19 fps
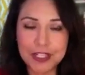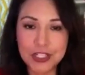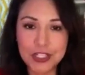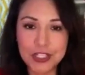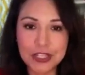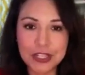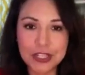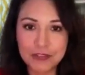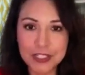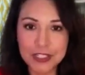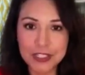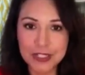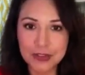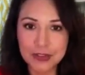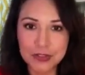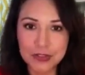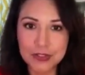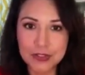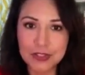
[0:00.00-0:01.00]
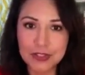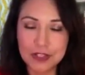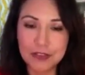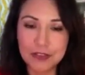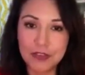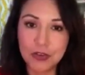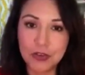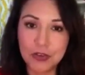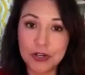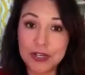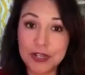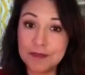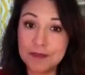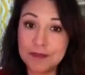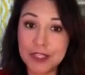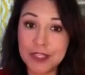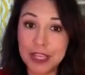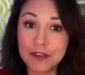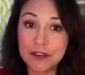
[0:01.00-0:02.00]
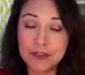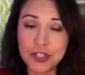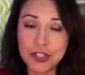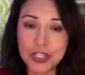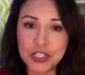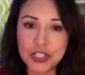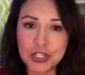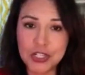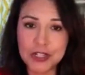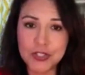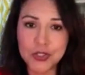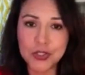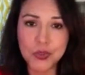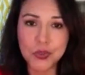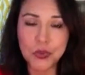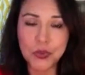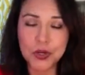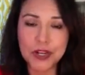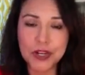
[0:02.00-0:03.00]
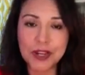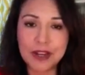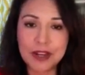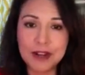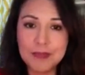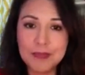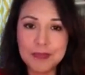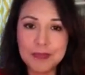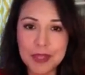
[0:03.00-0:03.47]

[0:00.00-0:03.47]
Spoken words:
And she even tells a very life-changing story